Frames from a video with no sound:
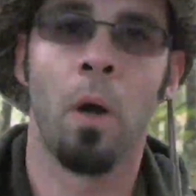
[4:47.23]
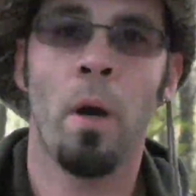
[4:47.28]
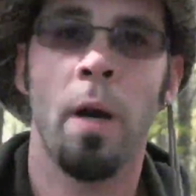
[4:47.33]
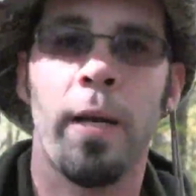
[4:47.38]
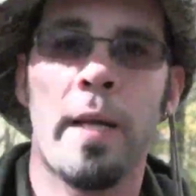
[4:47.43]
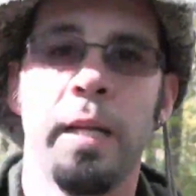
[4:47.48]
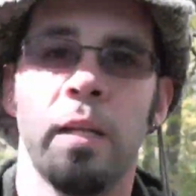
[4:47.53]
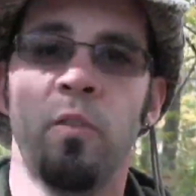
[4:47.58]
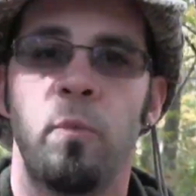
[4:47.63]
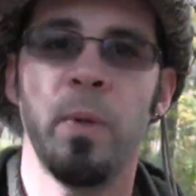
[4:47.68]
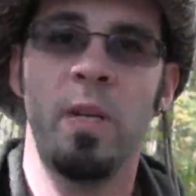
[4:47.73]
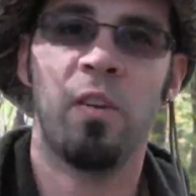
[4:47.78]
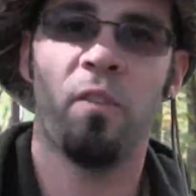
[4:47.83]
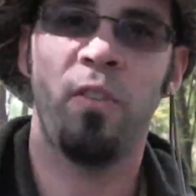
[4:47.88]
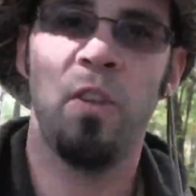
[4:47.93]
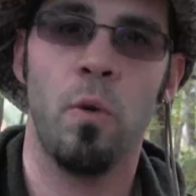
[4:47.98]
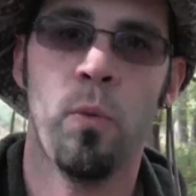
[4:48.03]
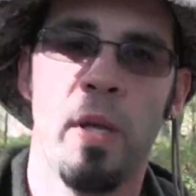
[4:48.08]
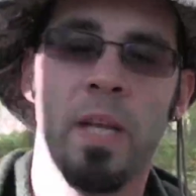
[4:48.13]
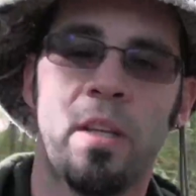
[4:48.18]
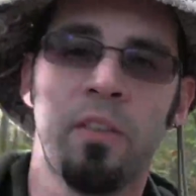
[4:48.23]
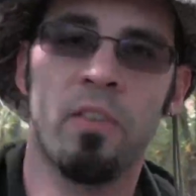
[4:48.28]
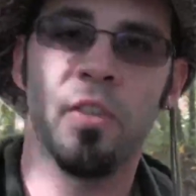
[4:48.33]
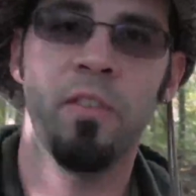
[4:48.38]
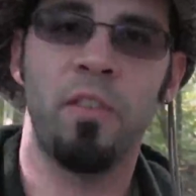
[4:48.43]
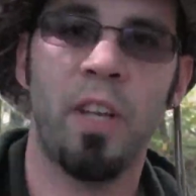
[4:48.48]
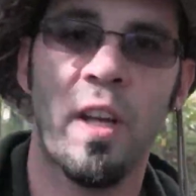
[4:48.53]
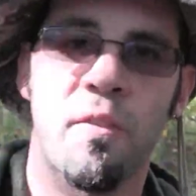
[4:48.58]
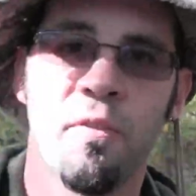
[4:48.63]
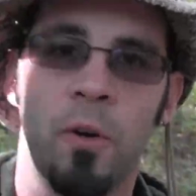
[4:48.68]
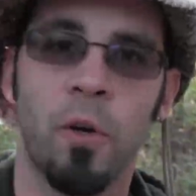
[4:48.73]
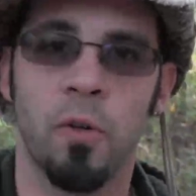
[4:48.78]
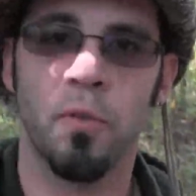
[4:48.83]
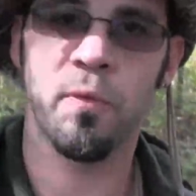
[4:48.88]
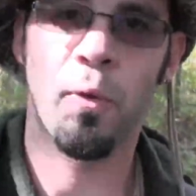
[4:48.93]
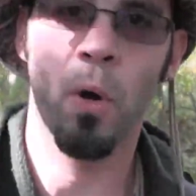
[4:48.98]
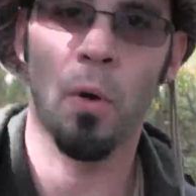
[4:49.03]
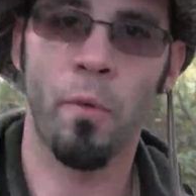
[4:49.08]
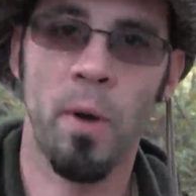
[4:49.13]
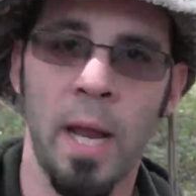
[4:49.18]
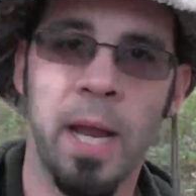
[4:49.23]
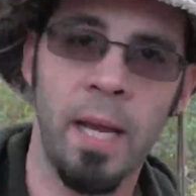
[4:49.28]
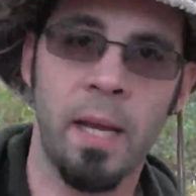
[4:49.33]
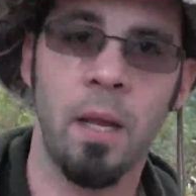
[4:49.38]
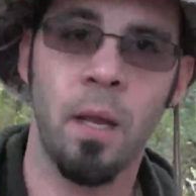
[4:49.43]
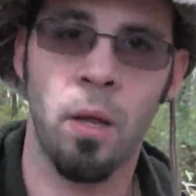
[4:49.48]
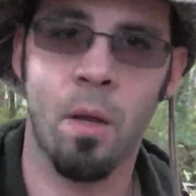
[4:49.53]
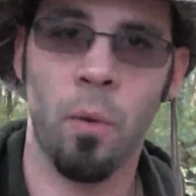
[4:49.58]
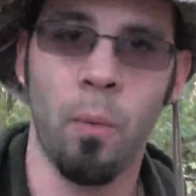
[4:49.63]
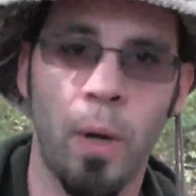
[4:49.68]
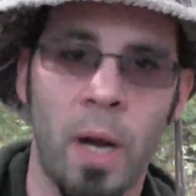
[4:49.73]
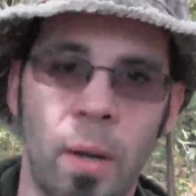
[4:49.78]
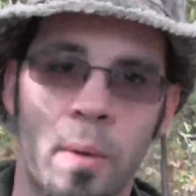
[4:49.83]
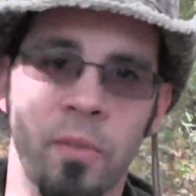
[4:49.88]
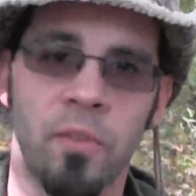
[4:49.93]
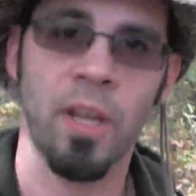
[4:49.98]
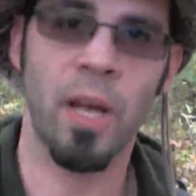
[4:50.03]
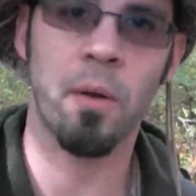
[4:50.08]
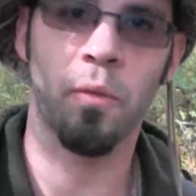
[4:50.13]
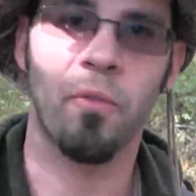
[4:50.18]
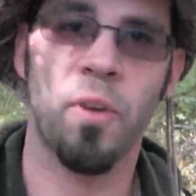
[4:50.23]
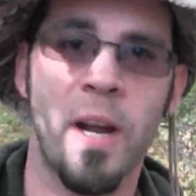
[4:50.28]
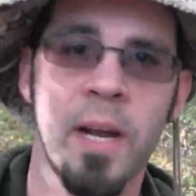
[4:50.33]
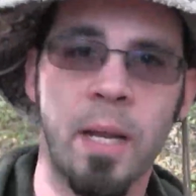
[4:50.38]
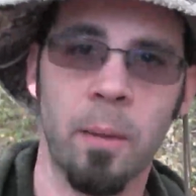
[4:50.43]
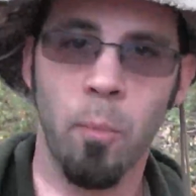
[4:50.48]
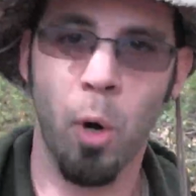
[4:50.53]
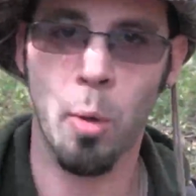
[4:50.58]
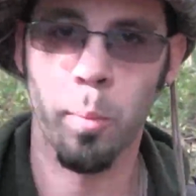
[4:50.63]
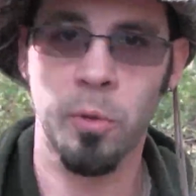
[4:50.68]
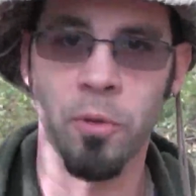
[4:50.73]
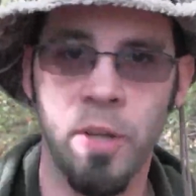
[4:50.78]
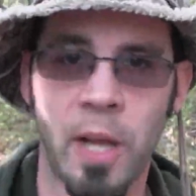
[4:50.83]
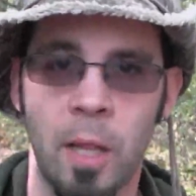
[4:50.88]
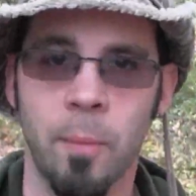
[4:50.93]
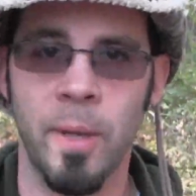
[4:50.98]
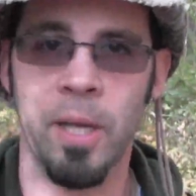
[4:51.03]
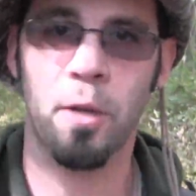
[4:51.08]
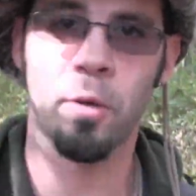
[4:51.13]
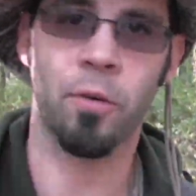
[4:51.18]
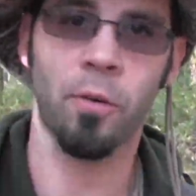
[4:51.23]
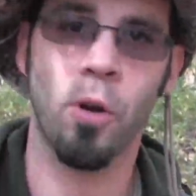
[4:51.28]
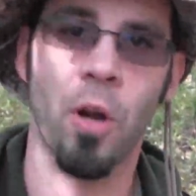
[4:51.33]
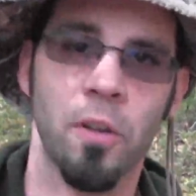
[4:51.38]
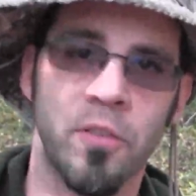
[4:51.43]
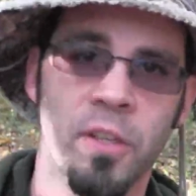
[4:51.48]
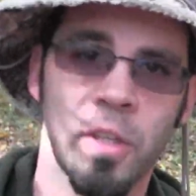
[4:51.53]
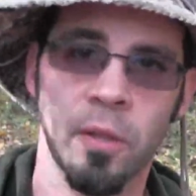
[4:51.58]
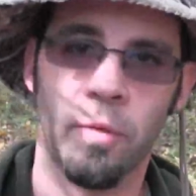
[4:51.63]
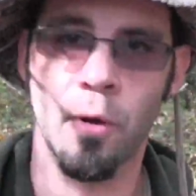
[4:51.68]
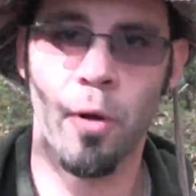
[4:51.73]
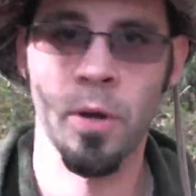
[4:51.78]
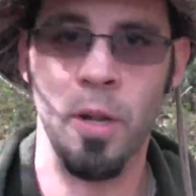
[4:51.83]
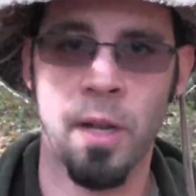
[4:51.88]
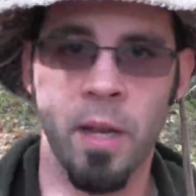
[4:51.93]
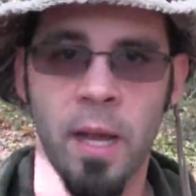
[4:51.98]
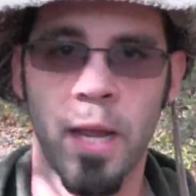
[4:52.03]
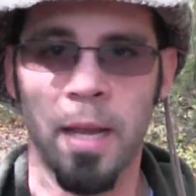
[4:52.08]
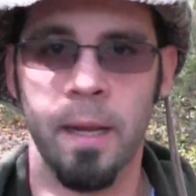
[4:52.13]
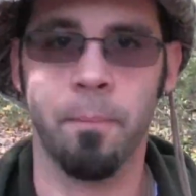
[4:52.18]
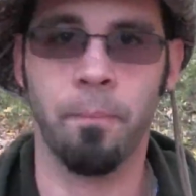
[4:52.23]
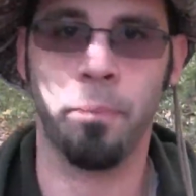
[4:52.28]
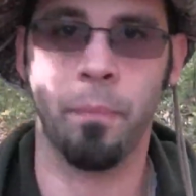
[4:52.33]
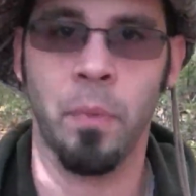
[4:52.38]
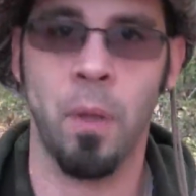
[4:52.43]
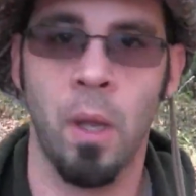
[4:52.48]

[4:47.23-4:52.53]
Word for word: Alright, it's been a few weeks since that first fall rain when I was out finding marbled salamanders crossing the road at night.